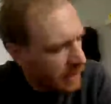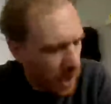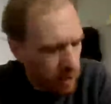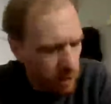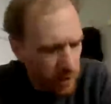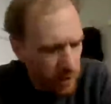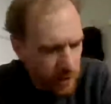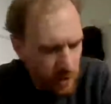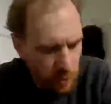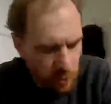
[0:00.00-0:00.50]
the
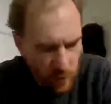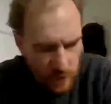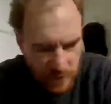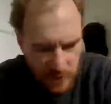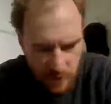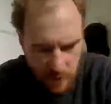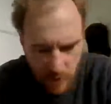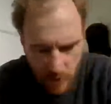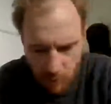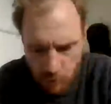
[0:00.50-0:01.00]
hierarchy that
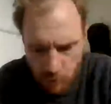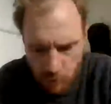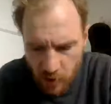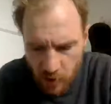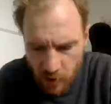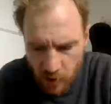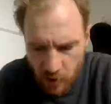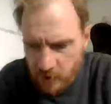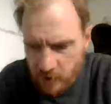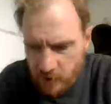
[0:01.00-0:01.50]
places men
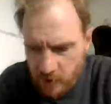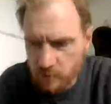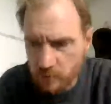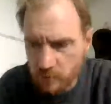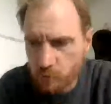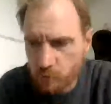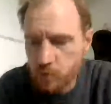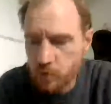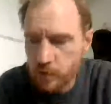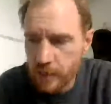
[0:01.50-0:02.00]
above women
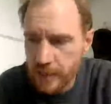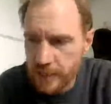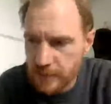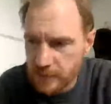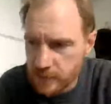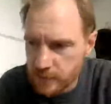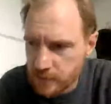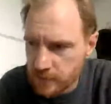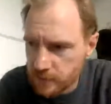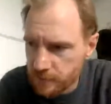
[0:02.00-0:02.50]
is in
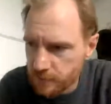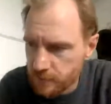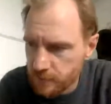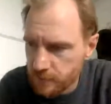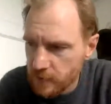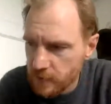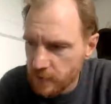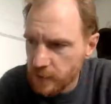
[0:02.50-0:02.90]
place,